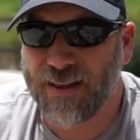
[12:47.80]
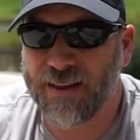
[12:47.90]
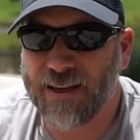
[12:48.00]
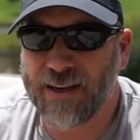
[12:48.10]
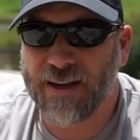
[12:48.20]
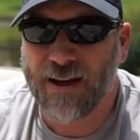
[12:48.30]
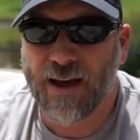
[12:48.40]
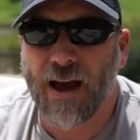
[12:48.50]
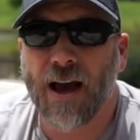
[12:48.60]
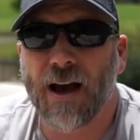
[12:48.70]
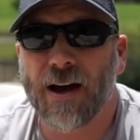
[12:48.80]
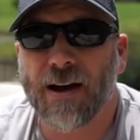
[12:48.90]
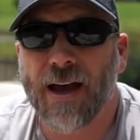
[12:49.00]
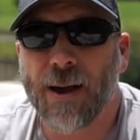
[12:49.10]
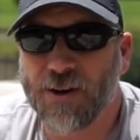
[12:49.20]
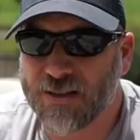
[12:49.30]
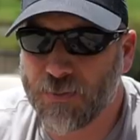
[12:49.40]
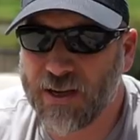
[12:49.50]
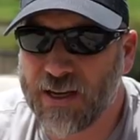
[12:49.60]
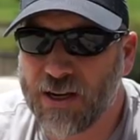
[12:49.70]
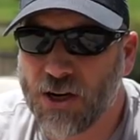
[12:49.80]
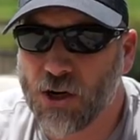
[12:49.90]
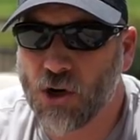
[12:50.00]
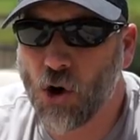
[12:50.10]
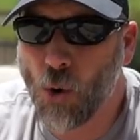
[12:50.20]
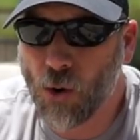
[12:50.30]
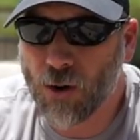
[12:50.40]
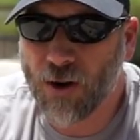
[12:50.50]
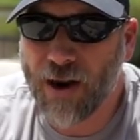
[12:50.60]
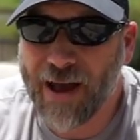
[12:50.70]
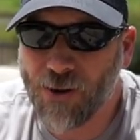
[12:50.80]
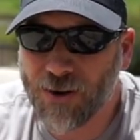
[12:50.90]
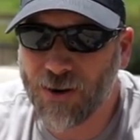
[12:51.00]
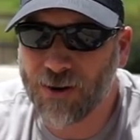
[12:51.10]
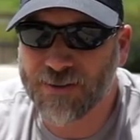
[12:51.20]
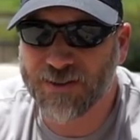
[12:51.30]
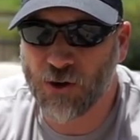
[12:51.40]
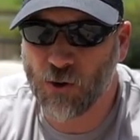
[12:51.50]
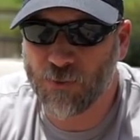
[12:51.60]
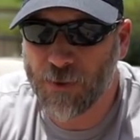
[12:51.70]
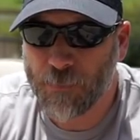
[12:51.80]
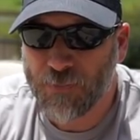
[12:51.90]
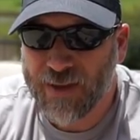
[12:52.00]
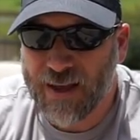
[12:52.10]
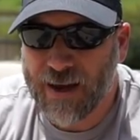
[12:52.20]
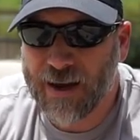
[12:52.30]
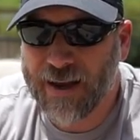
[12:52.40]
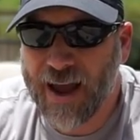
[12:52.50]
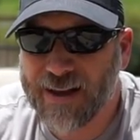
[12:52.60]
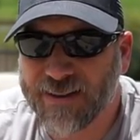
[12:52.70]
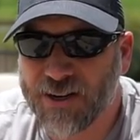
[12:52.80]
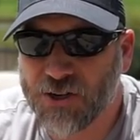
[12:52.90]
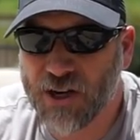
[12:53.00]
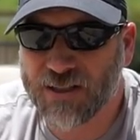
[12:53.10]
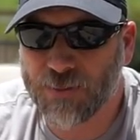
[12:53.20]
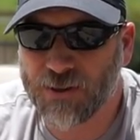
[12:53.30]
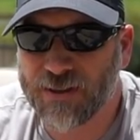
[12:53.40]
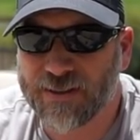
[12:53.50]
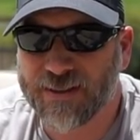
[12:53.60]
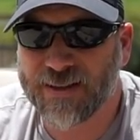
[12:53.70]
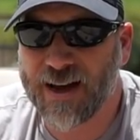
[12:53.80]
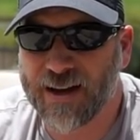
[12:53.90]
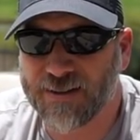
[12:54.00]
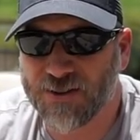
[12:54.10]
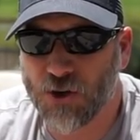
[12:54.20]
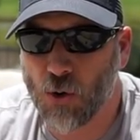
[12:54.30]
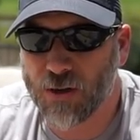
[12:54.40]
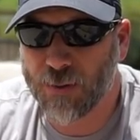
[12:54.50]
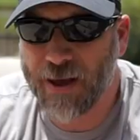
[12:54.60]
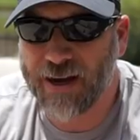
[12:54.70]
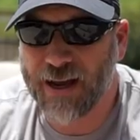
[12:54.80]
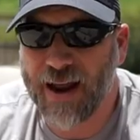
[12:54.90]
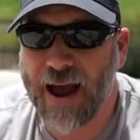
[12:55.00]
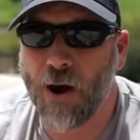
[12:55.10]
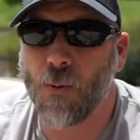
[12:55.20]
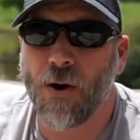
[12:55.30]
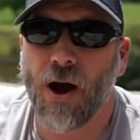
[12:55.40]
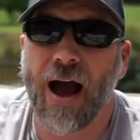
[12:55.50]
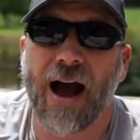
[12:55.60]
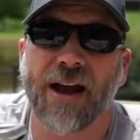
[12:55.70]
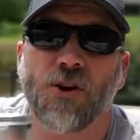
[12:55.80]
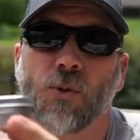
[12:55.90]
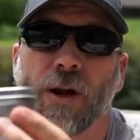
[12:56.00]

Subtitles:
the MSP core alcohol stove. It has an adjustable side. So depending on how high you